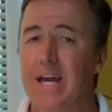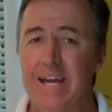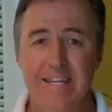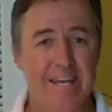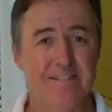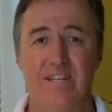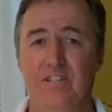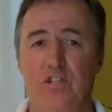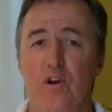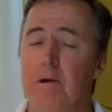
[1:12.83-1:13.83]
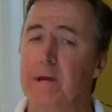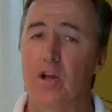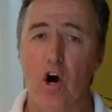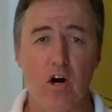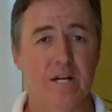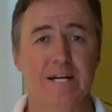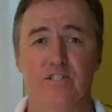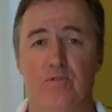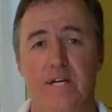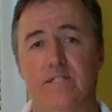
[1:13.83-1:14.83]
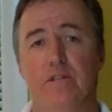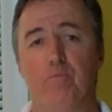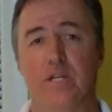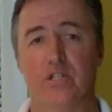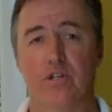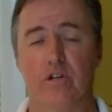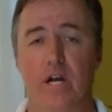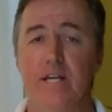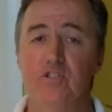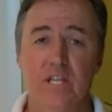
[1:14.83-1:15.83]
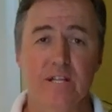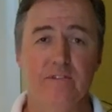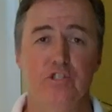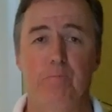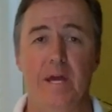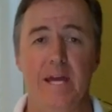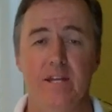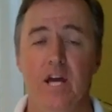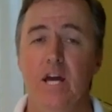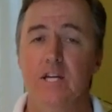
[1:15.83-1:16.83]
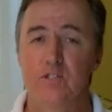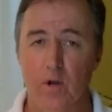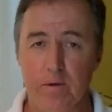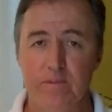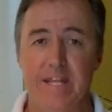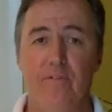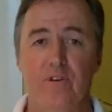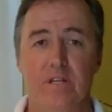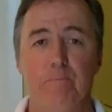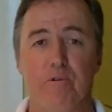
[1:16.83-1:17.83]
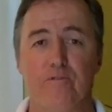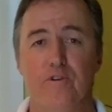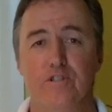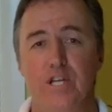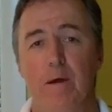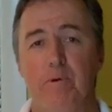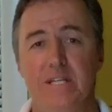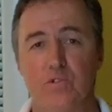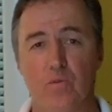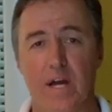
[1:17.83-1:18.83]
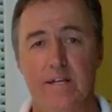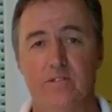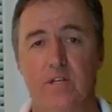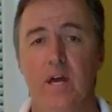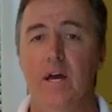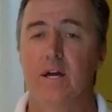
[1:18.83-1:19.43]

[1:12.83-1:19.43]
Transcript: And yes, I do. I make all kinds of rice in the pressure cooker. I used to live in Japan, so I definitely prefer Japanese rice.